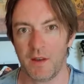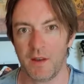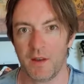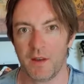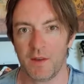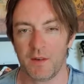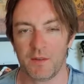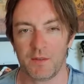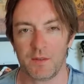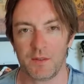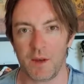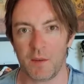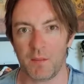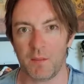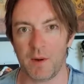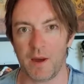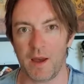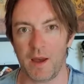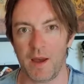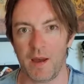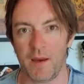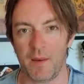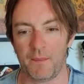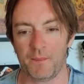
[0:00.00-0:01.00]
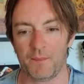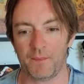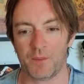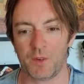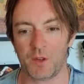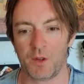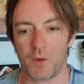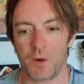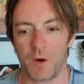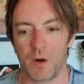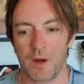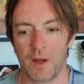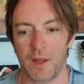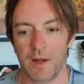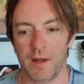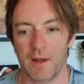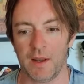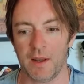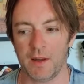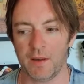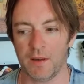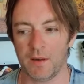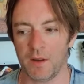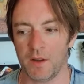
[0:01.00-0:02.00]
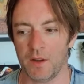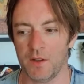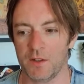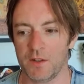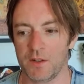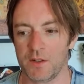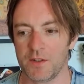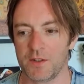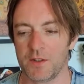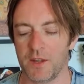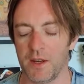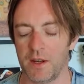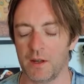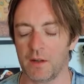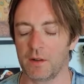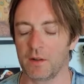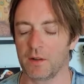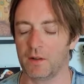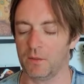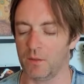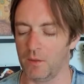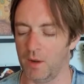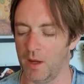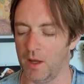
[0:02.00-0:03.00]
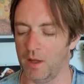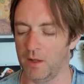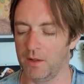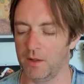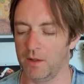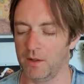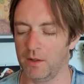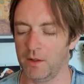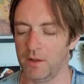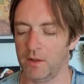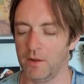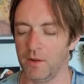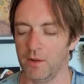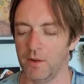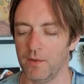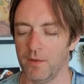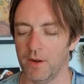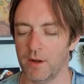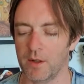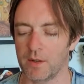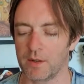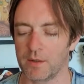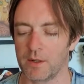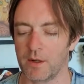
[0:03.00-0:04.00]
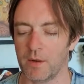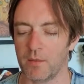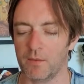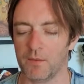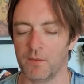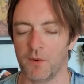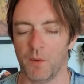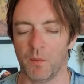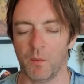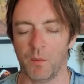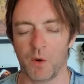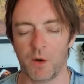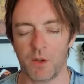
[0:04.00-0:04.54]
somewhere quietly and just think, where did the universe come from?